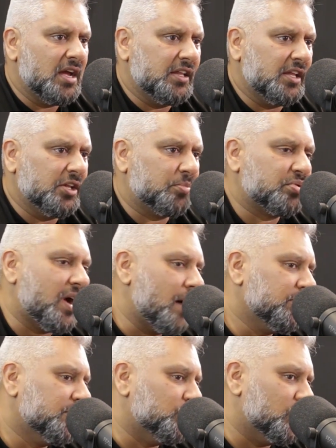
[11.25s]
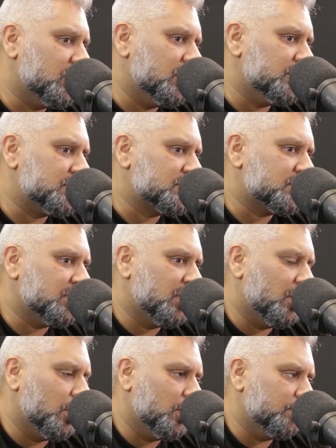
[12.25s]
and then the problem was,
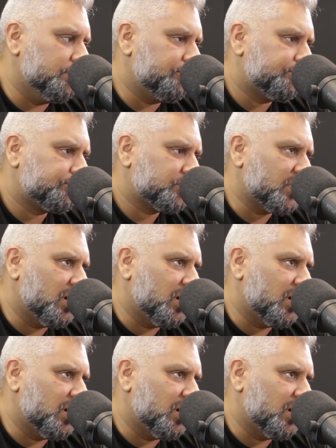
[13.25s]
um,